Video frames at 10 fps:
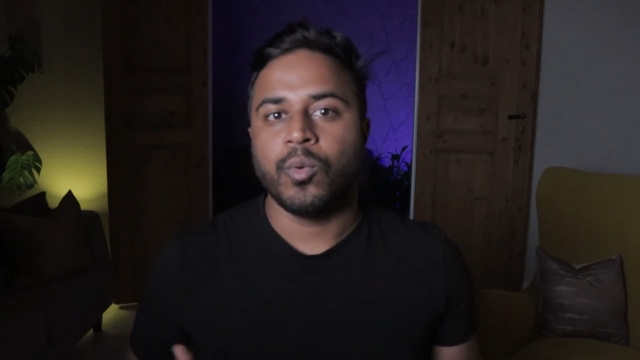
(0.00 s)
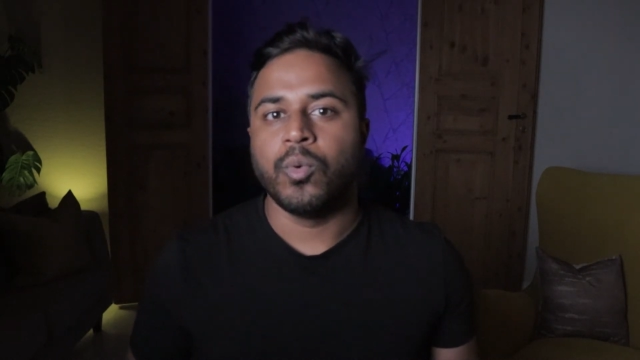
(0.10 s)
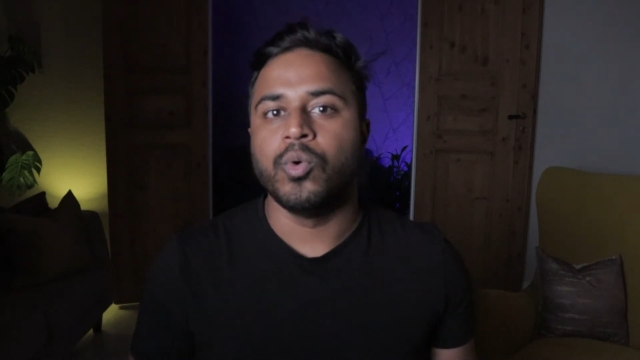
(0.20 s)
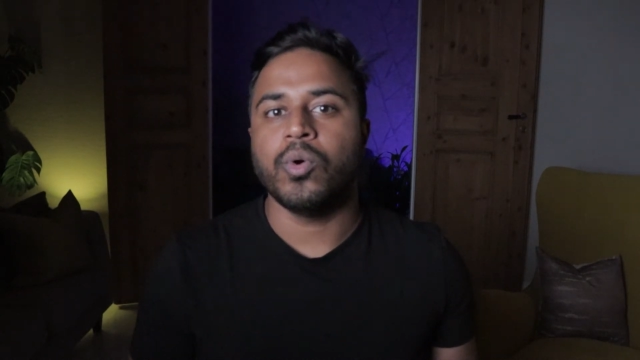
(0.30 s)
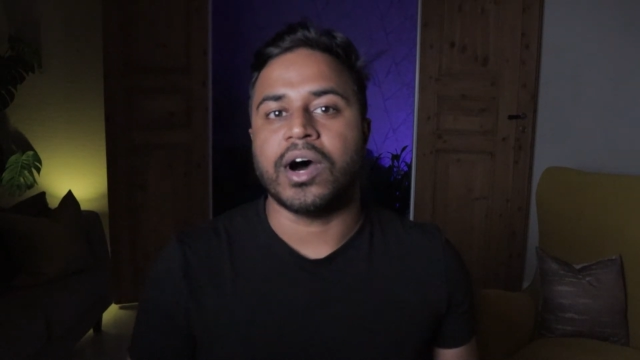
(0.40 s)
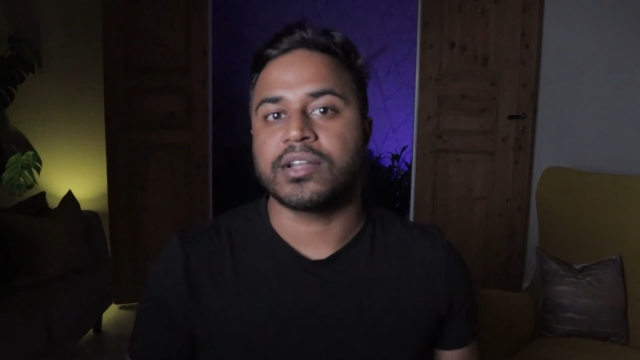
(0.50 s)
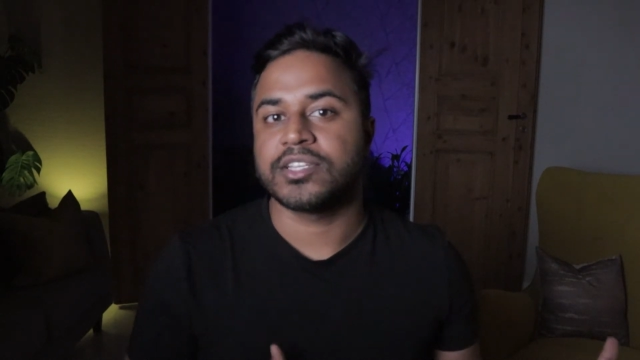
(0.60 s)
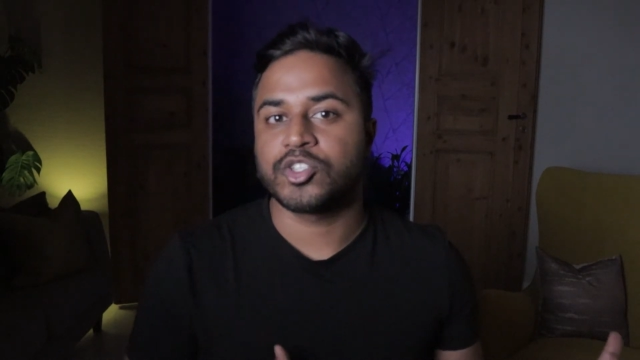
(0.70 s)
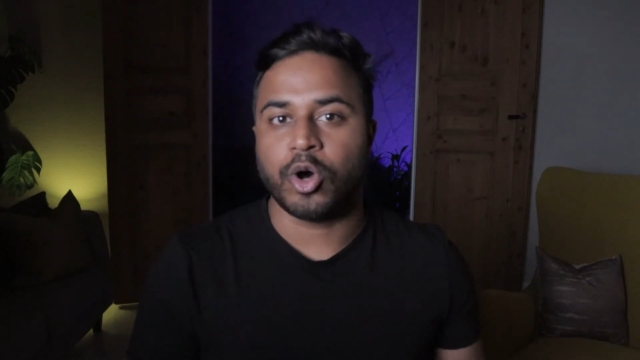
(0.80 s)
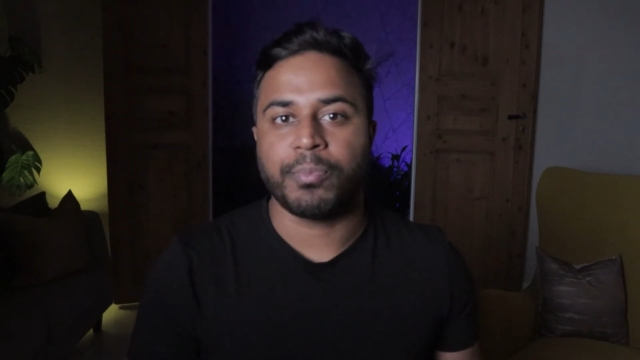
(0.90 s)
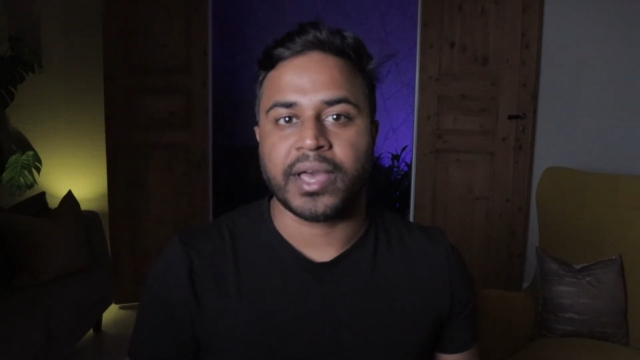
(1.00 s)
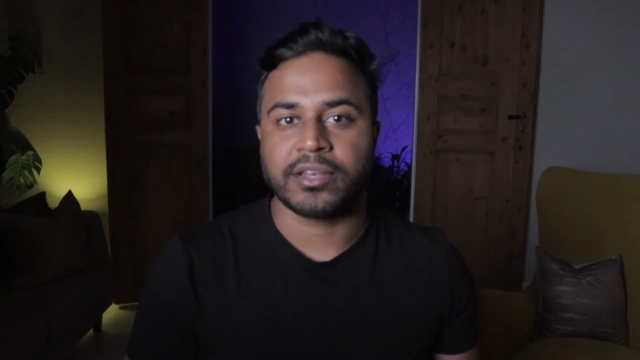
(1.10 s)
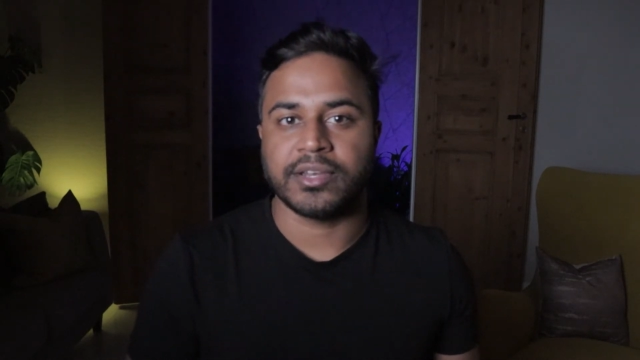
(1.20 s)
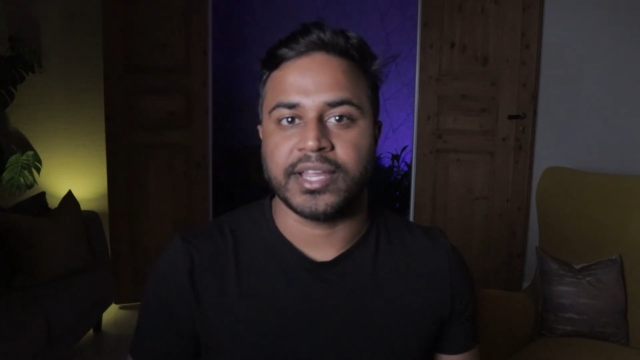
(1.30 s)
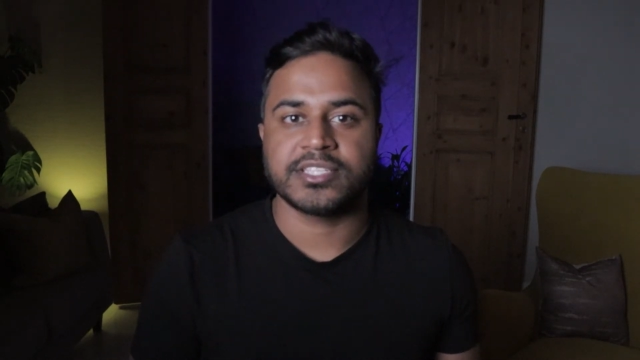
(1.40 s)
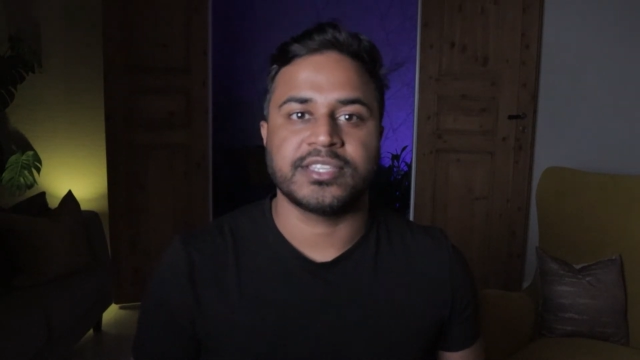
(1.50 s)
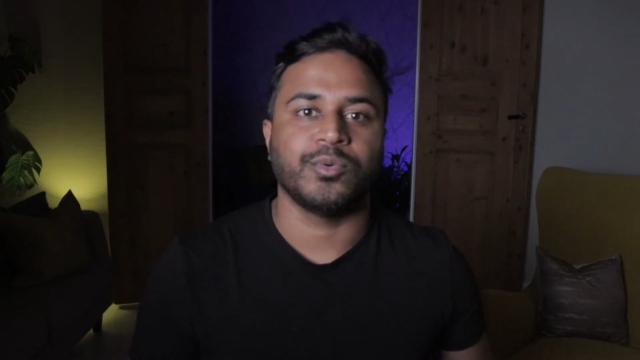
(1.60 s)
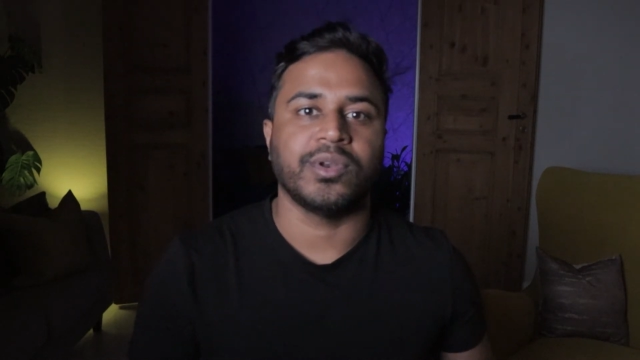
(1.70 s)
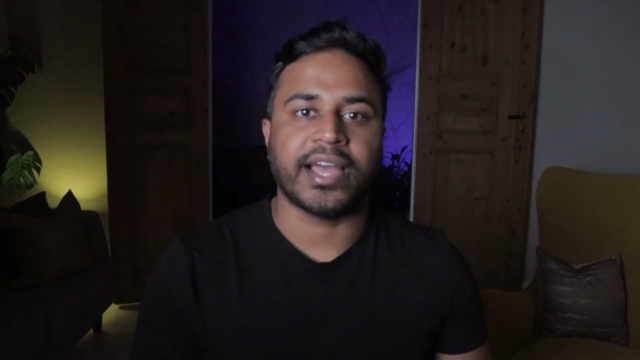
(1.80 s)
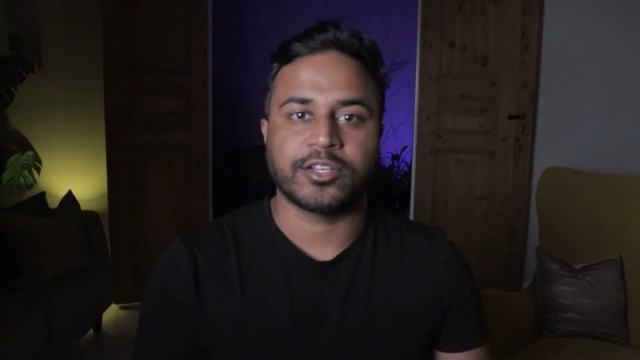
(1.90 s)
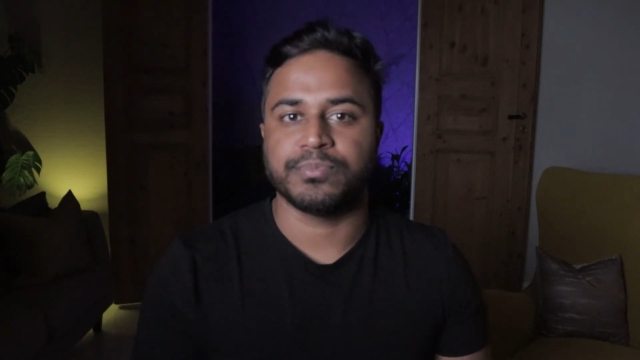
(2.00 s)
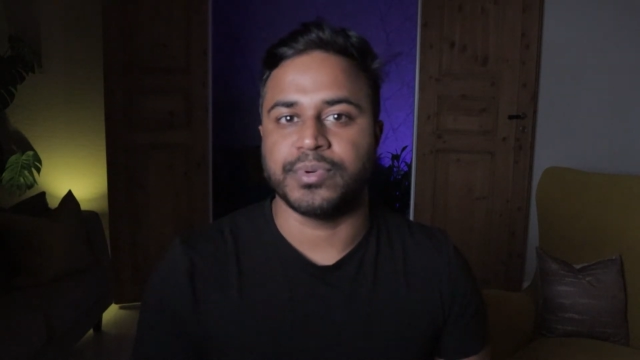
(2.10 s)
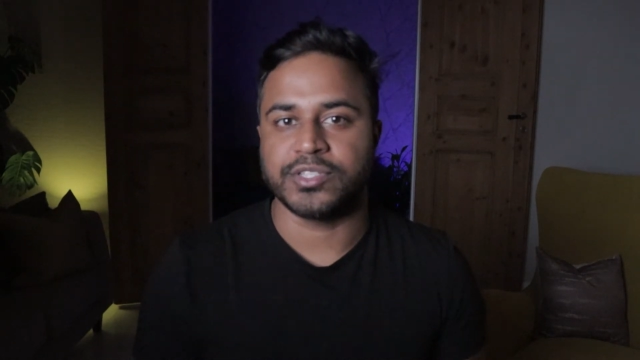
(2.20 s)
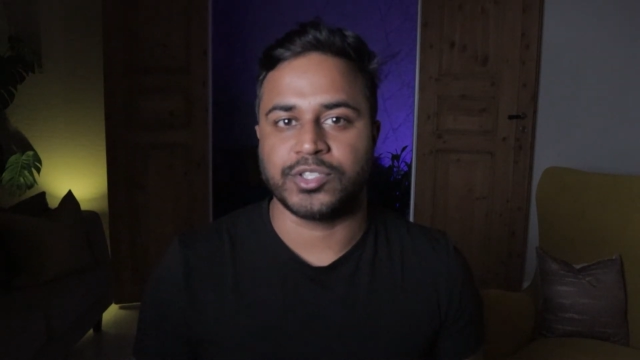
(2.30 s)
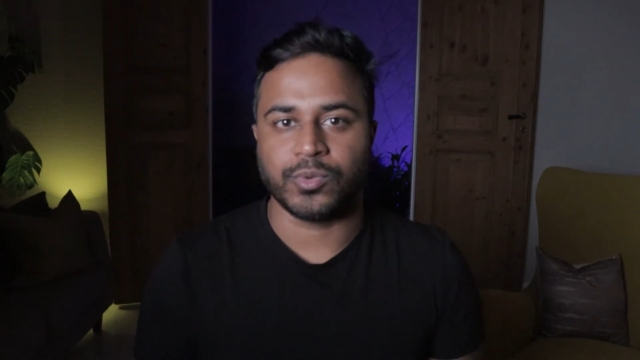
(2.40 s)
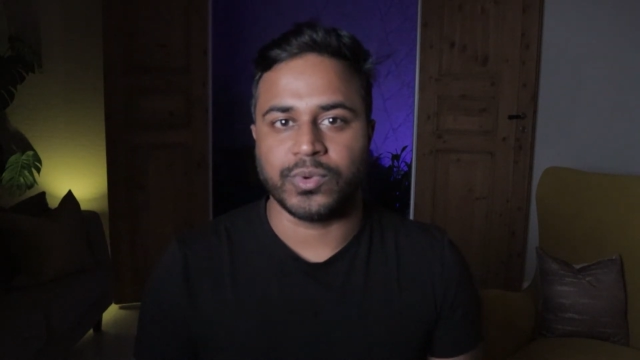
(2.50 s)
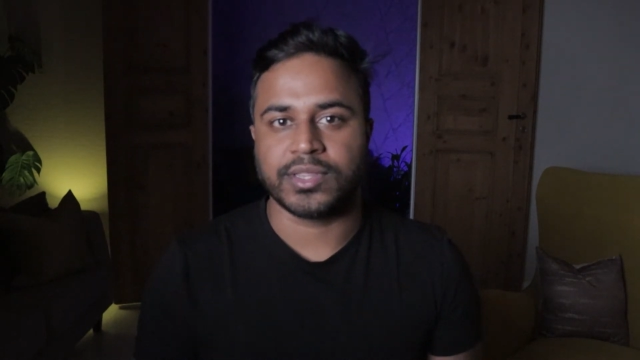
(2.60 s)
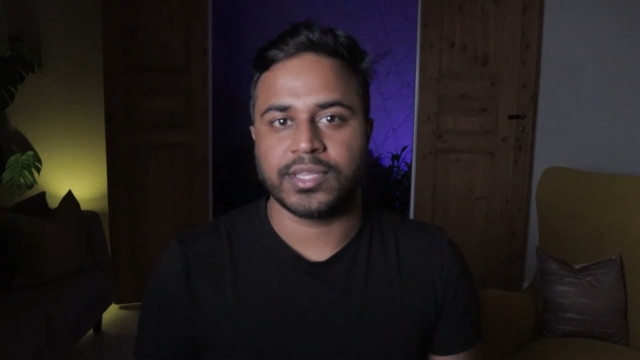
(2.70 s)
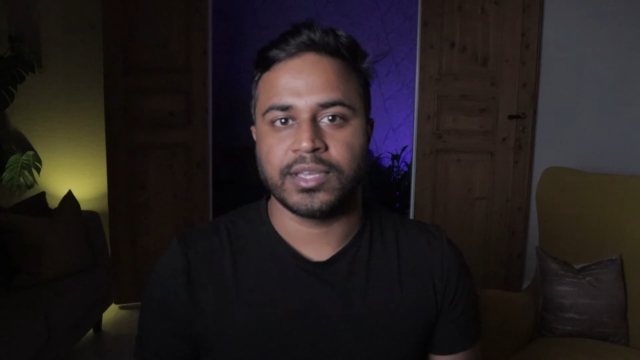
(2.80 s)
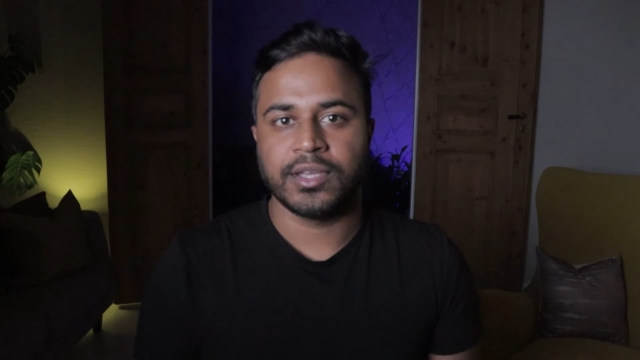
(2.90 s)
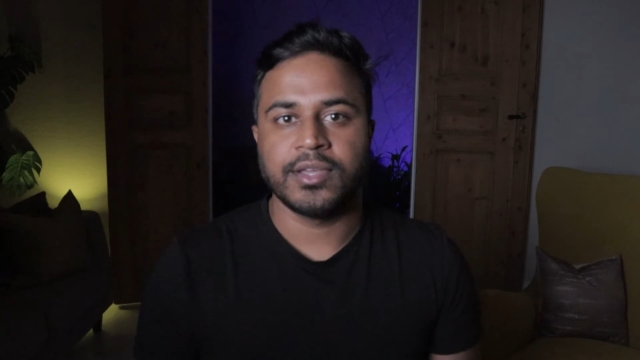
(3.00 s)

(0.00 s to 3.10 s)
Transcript: who are the top candidates they would like to pursue with.